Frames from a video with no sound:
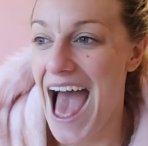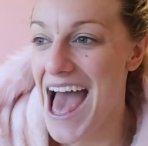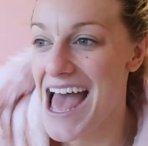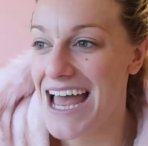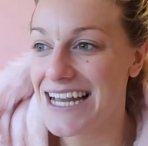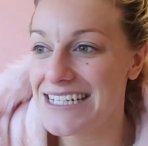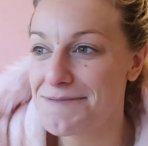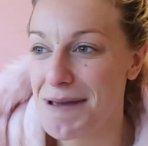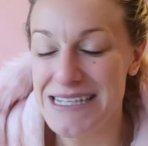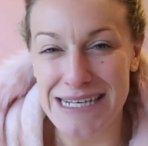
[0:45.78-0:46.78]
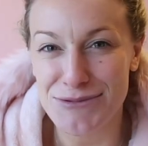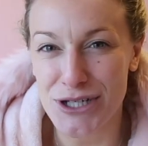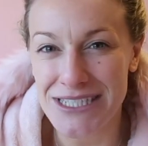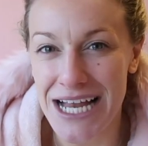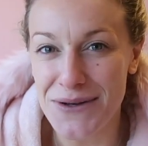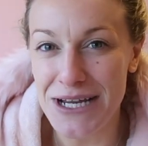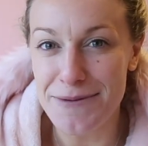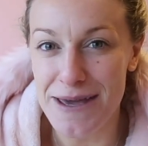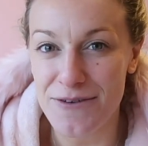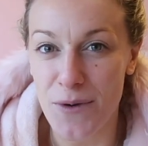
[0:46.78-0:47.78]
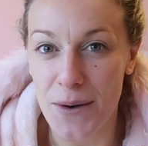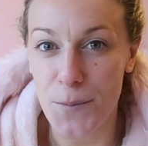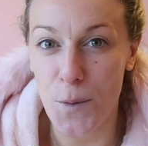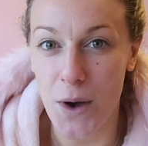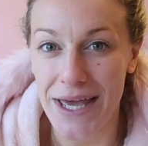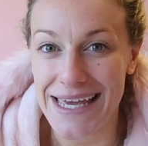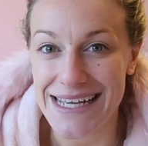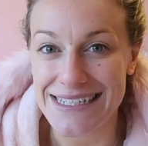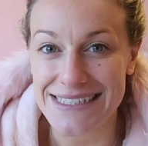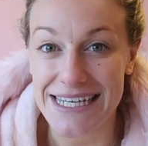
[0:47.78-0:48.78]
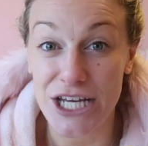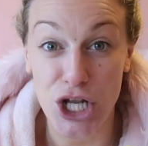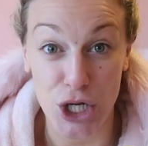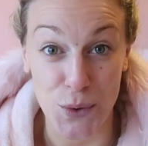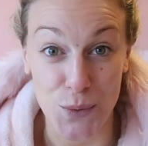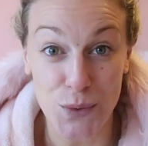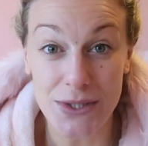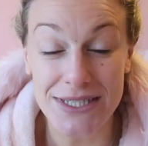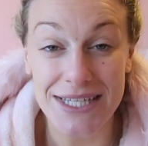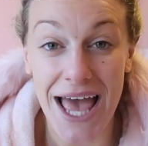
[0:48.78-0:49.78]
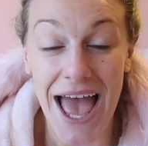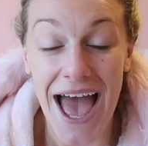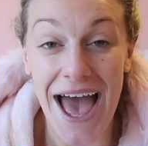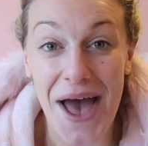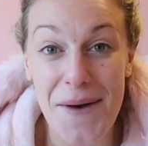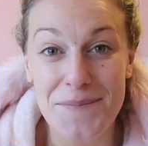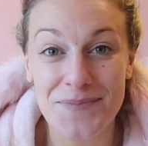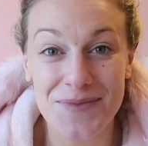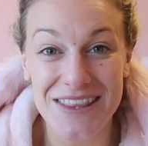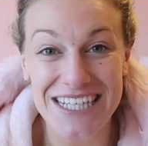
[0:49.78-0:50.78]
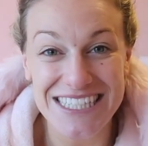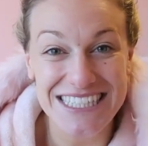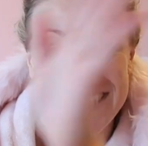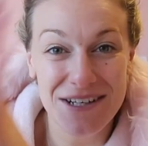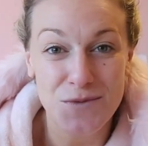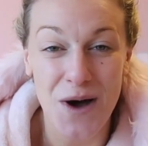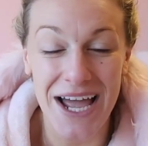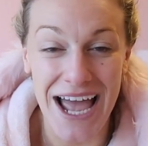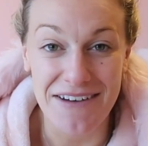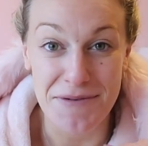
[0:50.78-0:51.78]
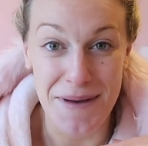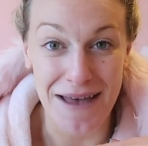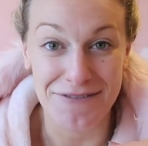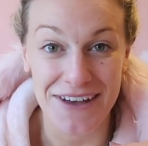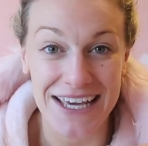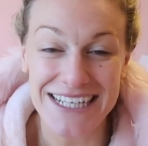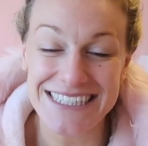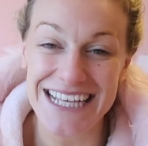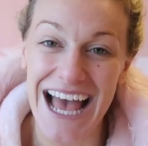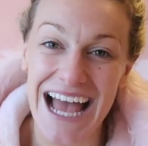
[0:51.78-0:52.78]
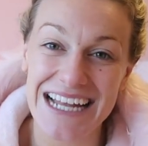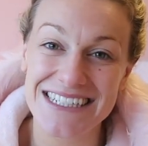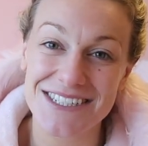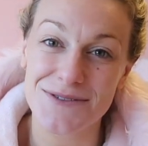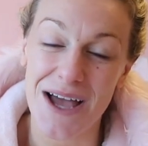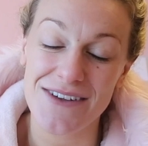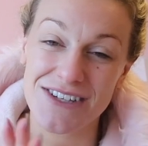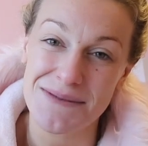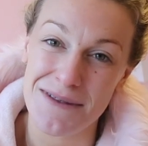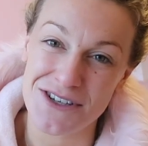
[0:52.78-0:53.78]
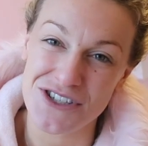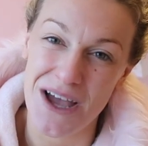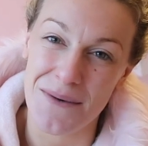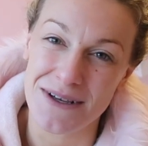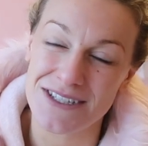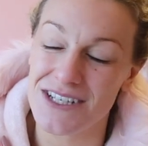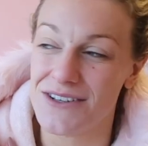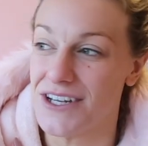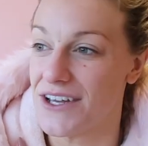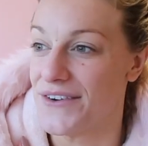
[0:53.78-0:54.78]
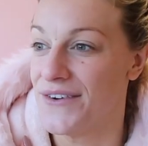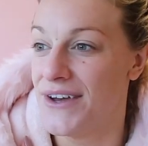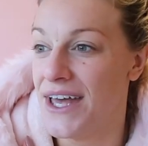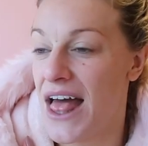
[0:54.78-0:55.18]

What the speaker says: And basically I'm just going to tell you a little bit of what it includes. This is why I have a bare face, and I just came out of the shower, so you know,